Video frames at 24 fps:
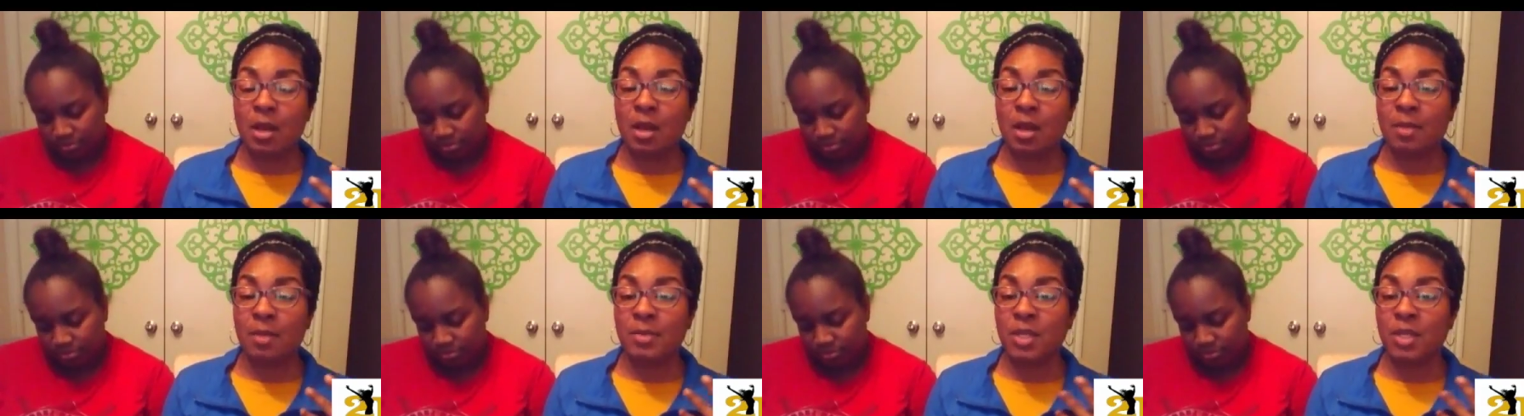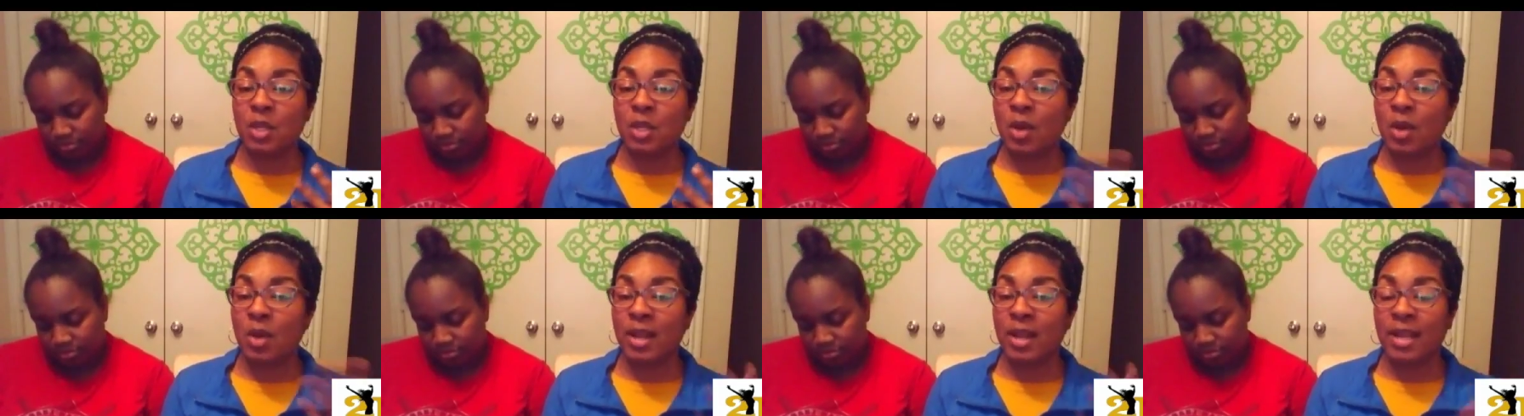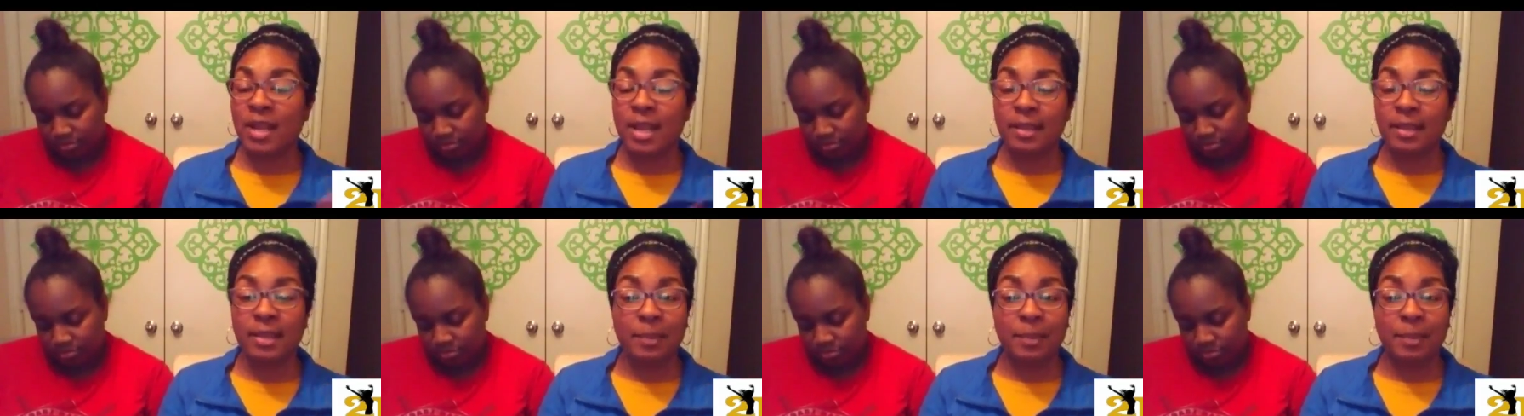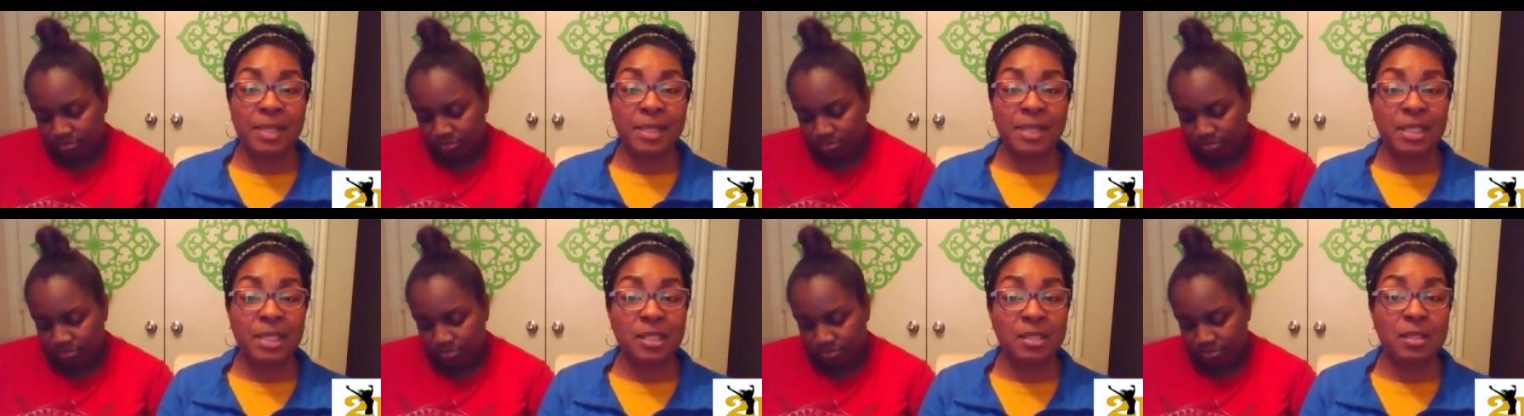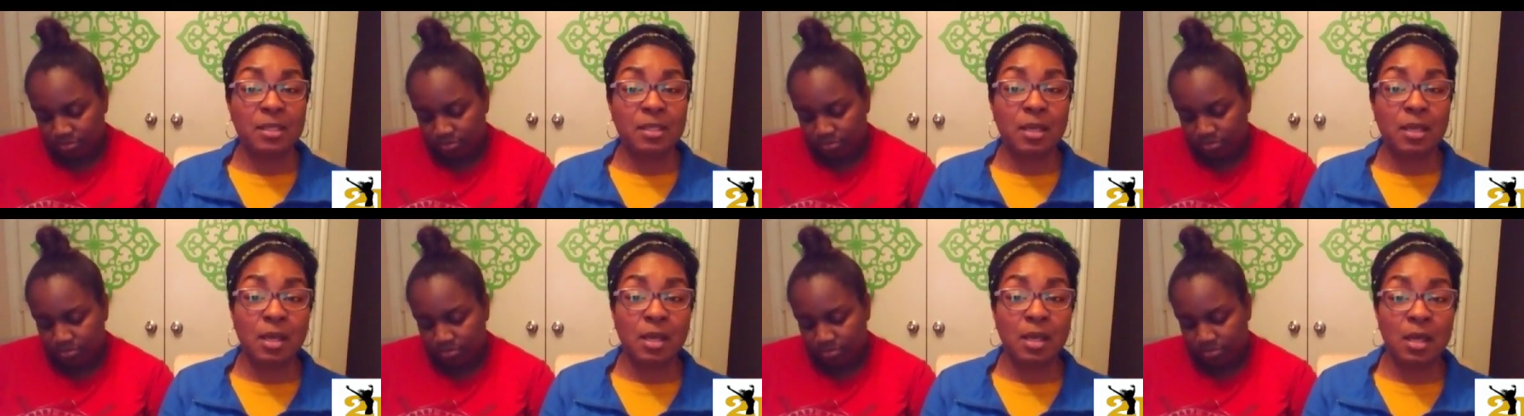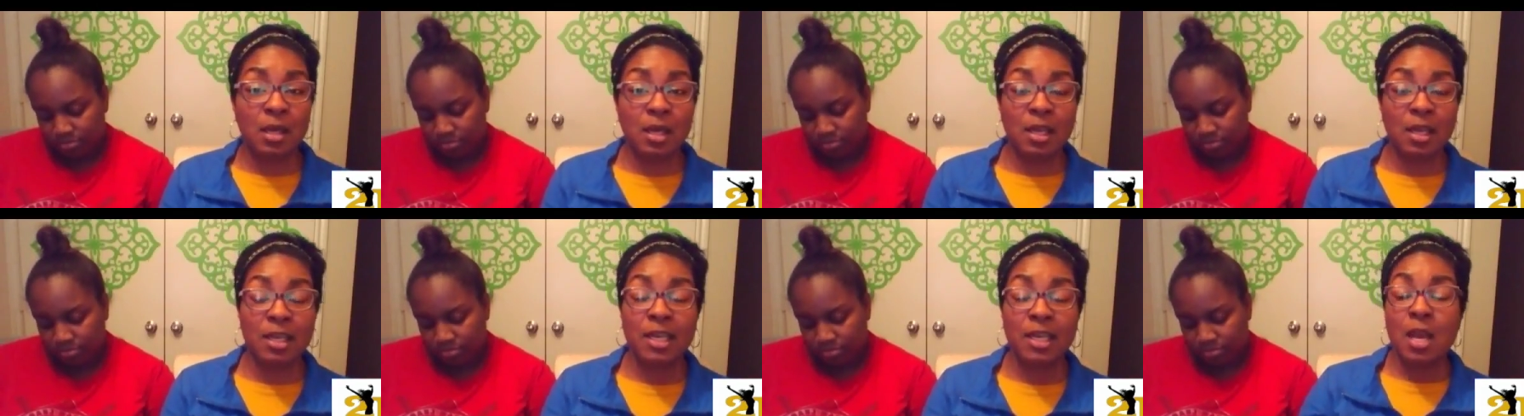Speaker 1: you know, I got that piece
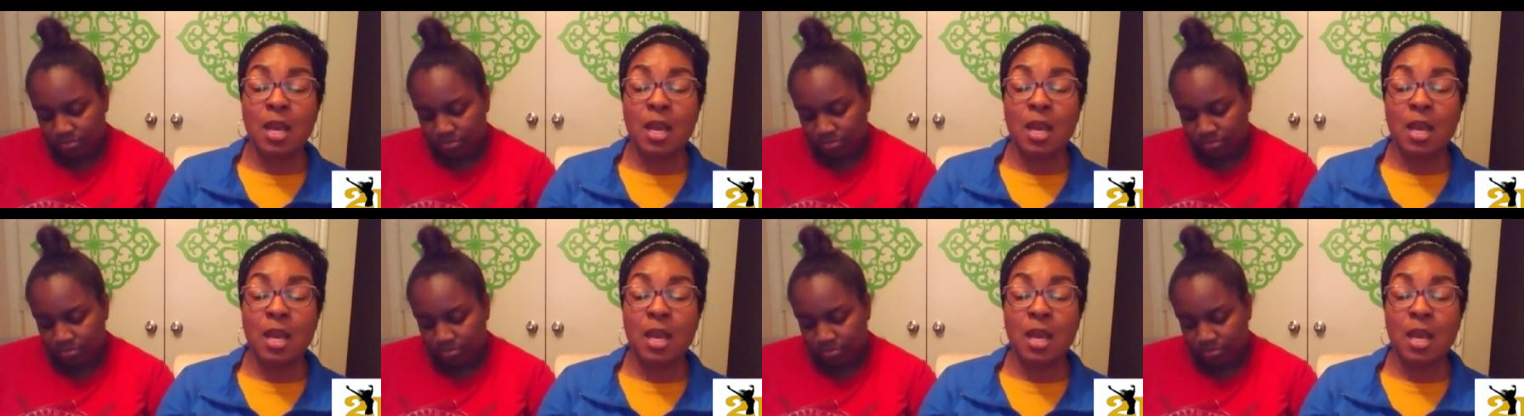done,